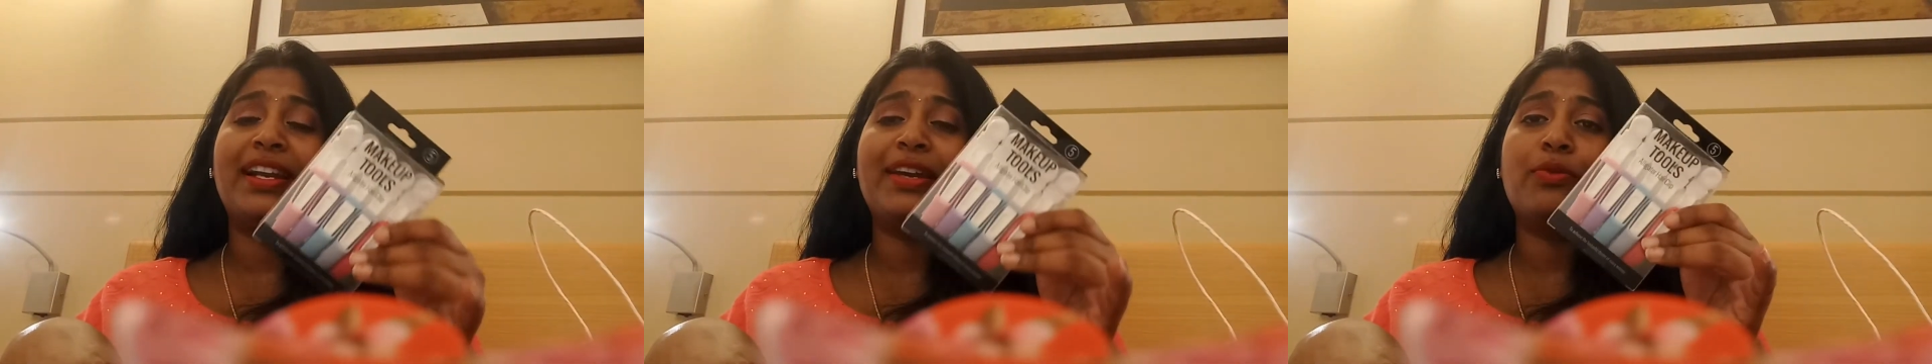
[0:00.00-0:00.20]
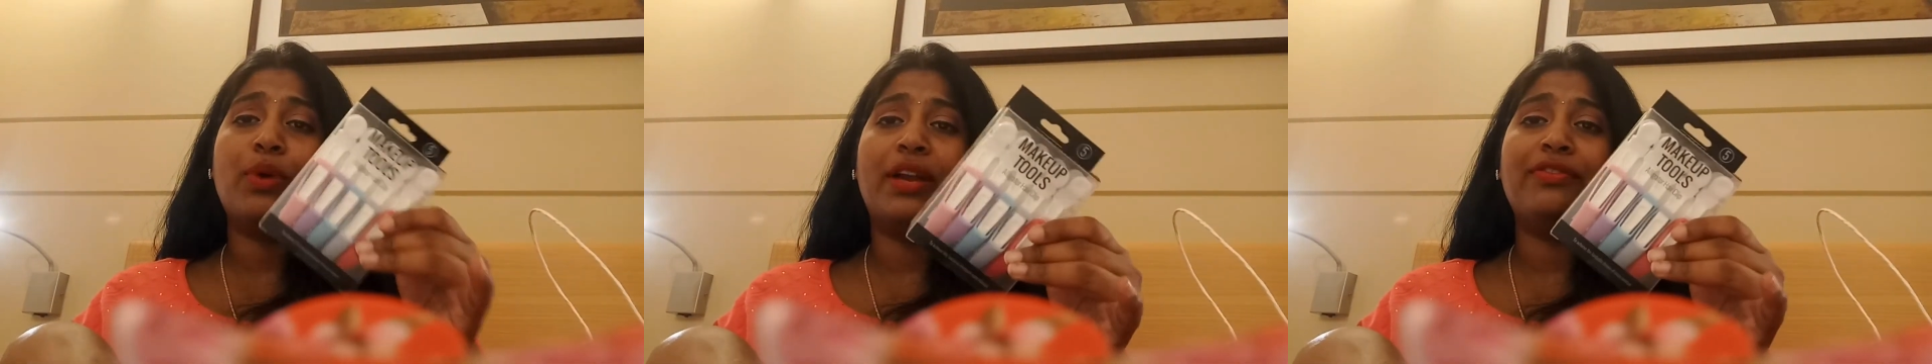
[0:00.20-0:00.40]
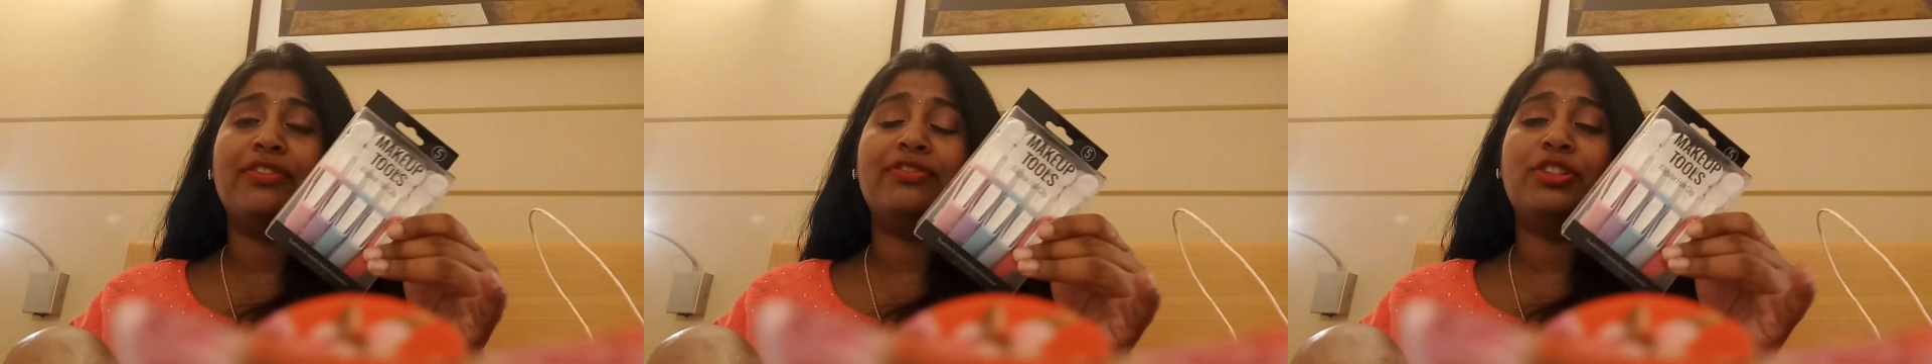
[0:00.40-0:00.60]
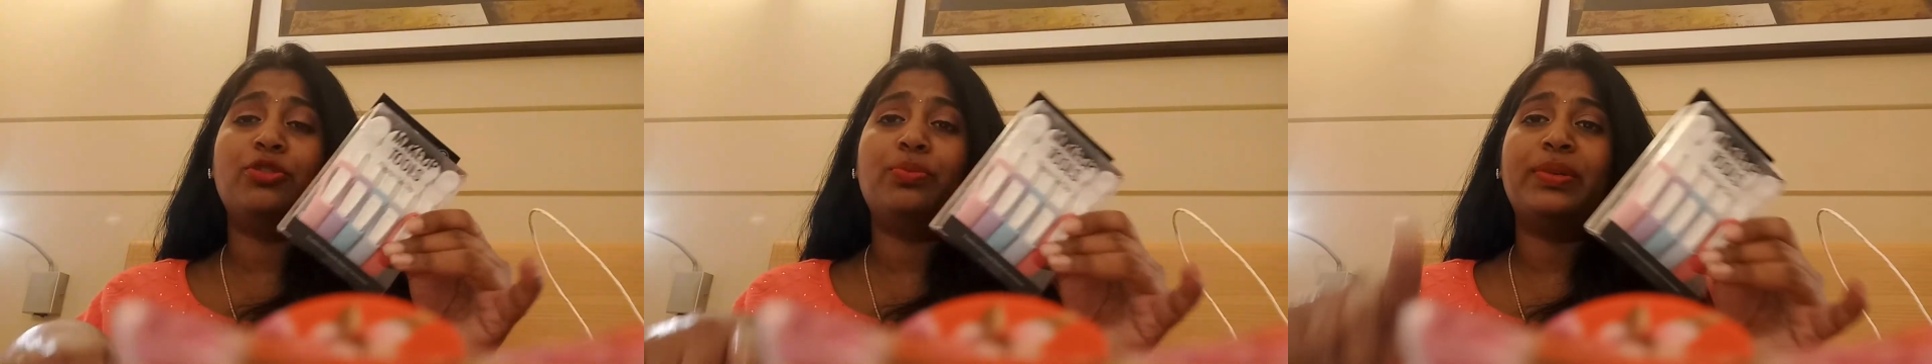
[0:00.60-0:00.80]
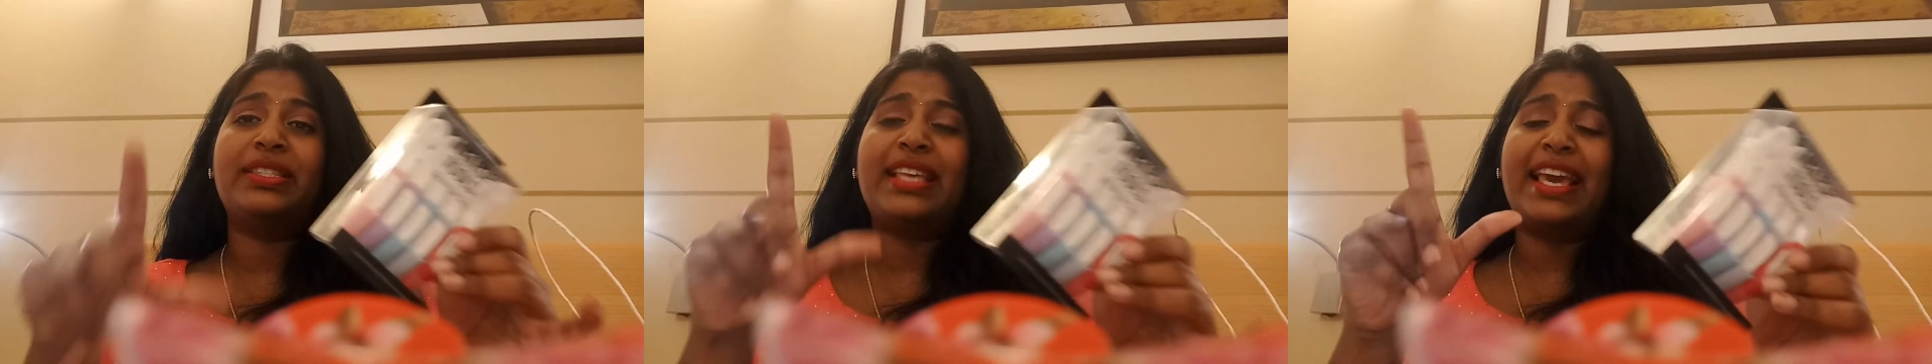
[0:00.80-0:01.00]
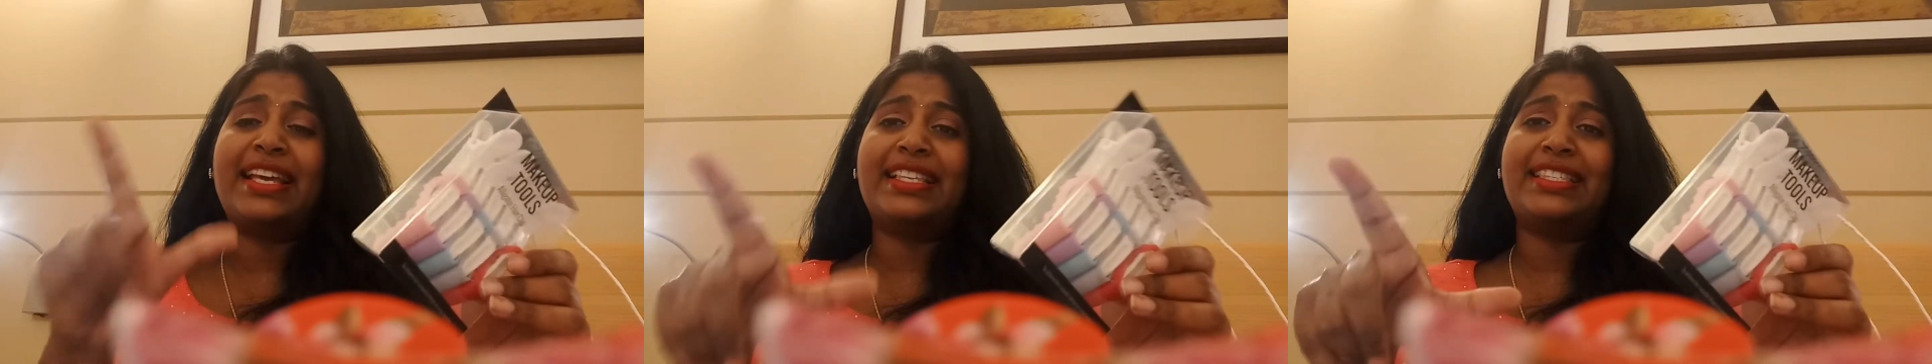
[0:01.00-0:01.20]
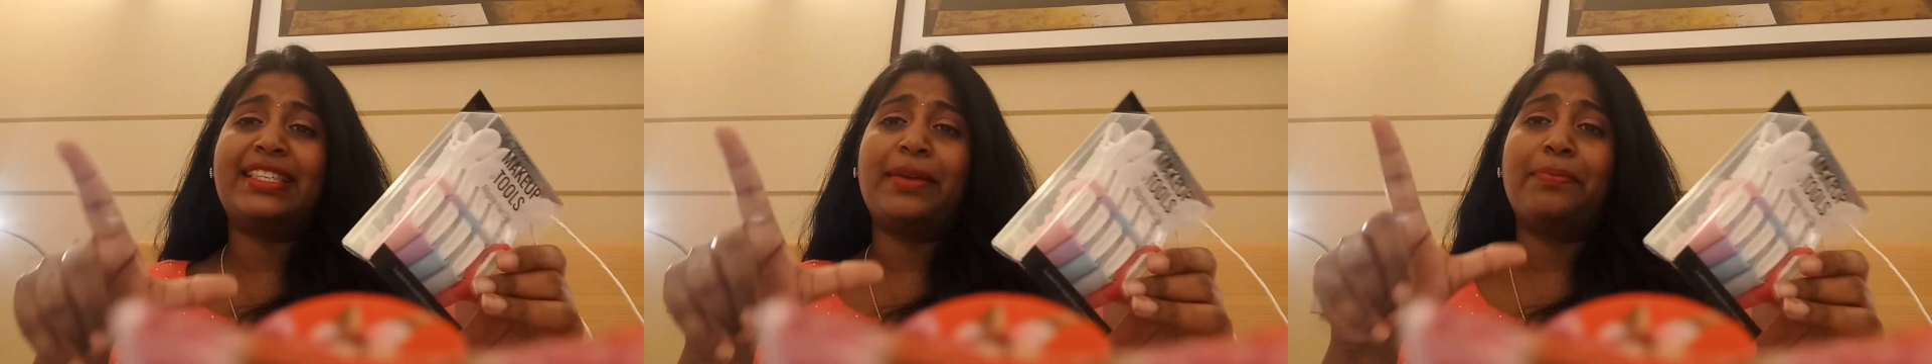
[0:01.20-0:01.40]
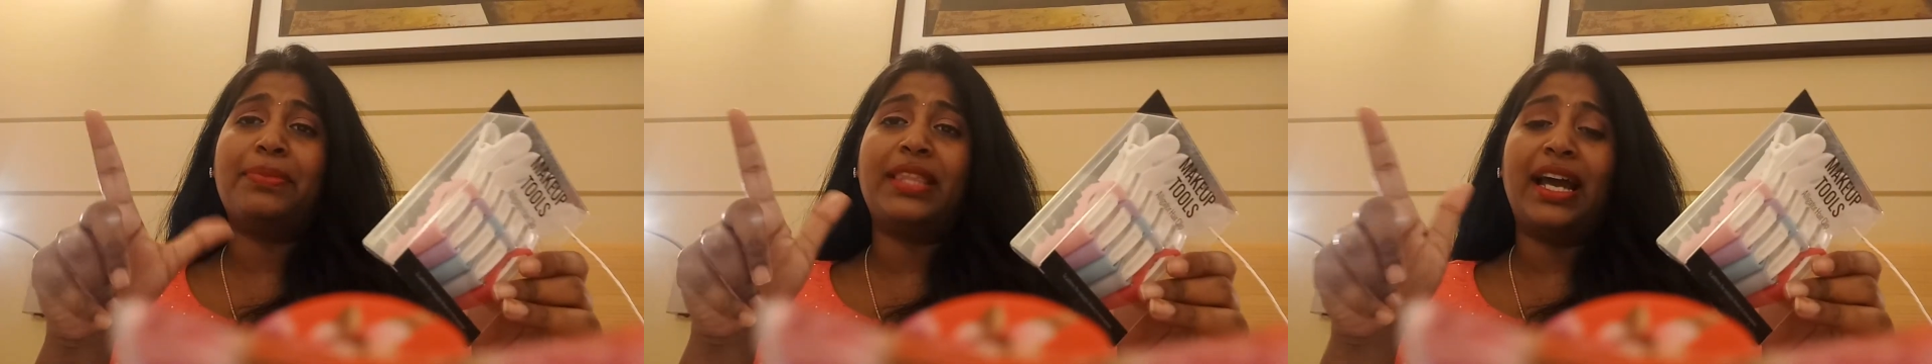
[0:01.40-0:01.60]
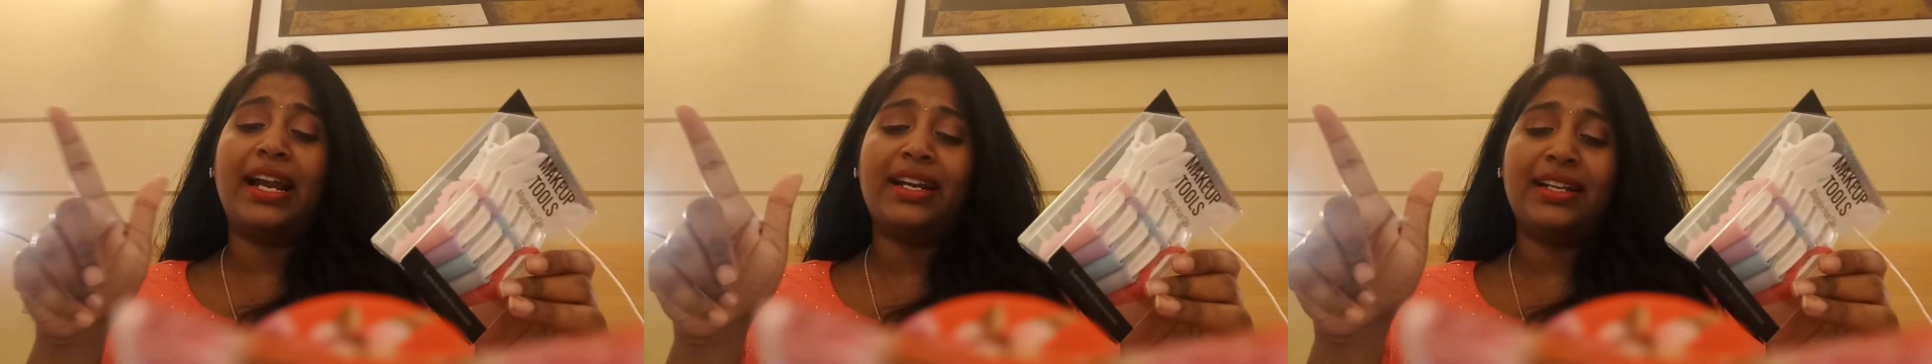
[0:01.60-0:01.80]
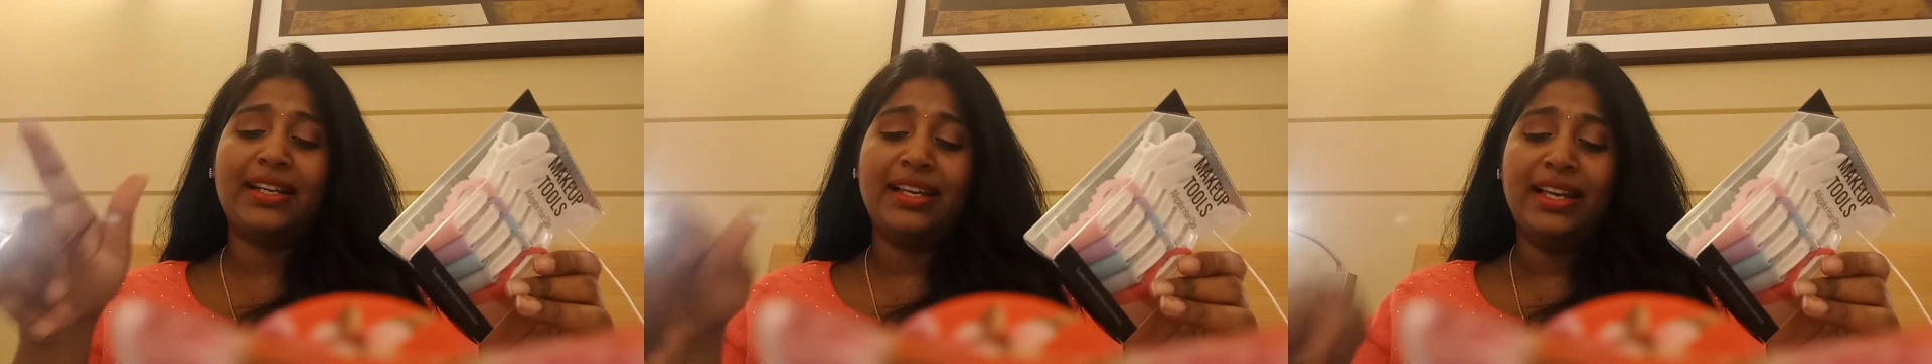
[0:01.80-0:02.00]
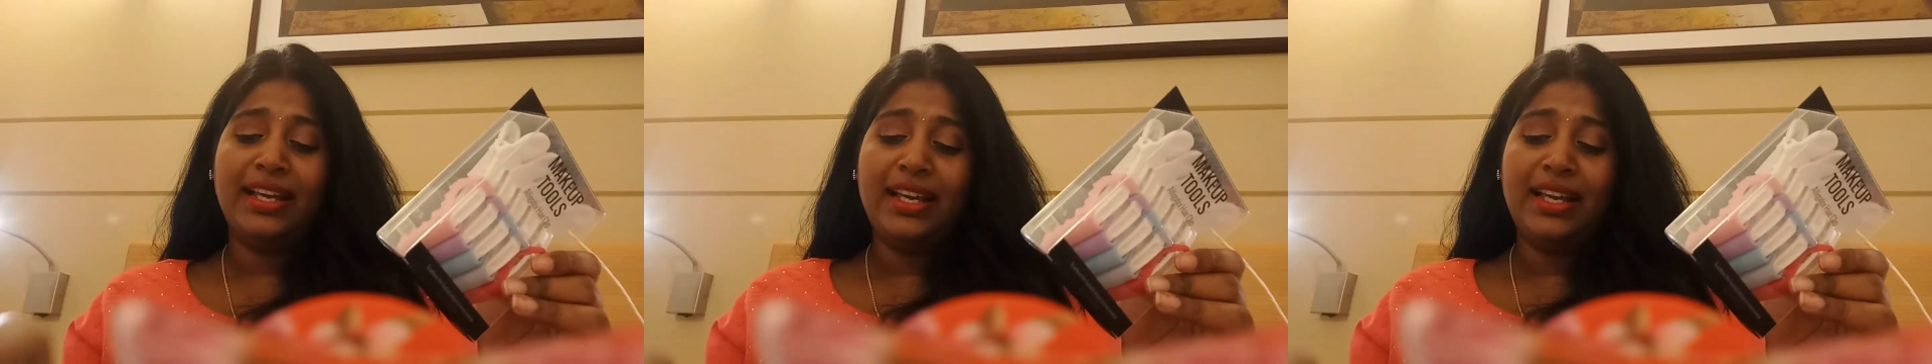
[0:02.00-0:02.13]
like 150 rupees, except that